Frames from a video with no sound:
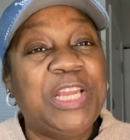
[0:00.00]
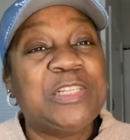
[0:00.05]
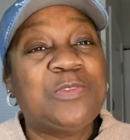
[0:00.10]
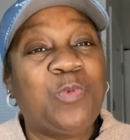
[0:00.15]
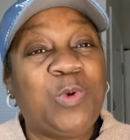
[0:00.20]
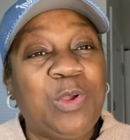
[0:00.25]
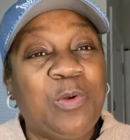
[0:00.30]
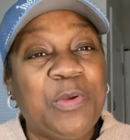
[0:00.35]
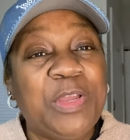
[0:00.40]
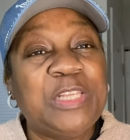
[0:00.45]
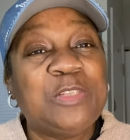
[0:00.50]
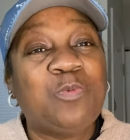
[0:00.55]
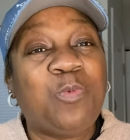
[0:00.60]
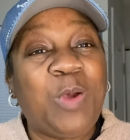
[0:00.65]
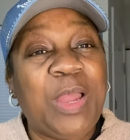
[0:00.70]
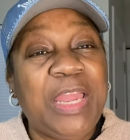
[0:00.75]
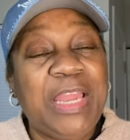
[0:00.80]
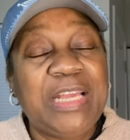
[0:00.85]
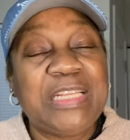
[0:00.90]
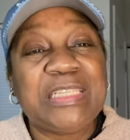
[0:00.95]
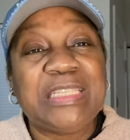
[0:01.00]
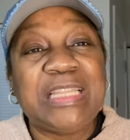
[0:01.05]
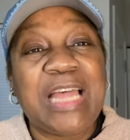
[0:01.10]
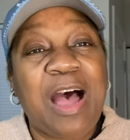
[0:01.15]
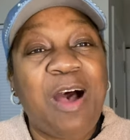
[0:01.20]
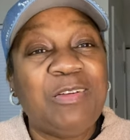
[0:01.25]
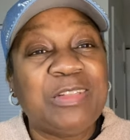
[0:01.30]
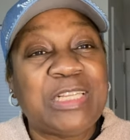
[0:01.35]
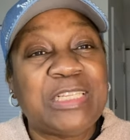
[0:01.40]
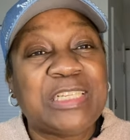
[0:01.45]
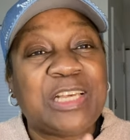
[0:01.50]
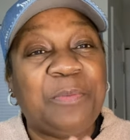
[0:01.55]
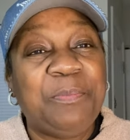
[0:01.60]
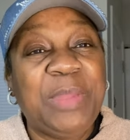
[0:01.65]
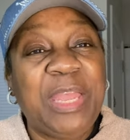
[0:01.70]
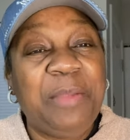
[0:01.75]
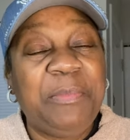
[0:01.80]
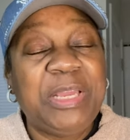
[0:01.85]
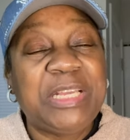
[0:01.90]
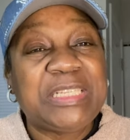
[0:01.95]
his will, his way, his laws, his
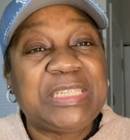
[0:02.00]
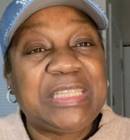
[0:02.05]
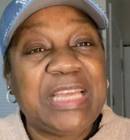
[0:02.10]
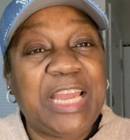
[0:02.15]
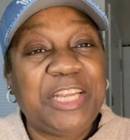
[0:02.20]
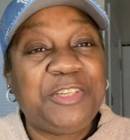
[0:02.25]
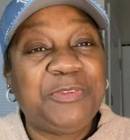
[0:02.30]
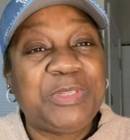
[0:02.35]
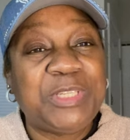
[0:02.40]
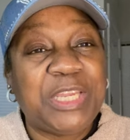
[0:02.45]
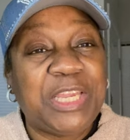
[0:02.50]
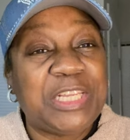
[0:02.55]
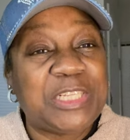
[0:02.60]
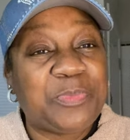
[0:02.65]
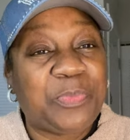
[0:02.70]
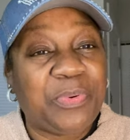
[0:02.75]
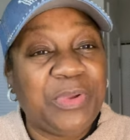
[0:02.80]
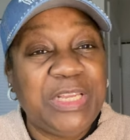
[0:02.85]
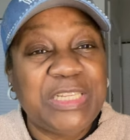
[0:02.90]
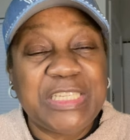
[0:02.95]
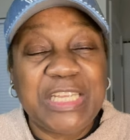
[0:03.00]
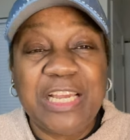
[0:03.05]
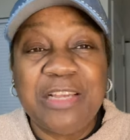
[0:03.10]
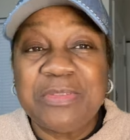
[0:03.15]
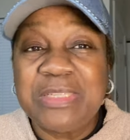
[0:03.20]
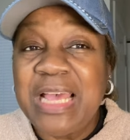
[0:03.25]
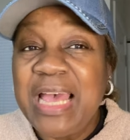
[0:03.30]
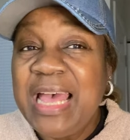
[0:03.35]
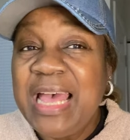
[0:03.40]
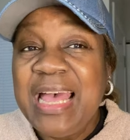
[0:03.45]
commandment, his statutes, and his precepts,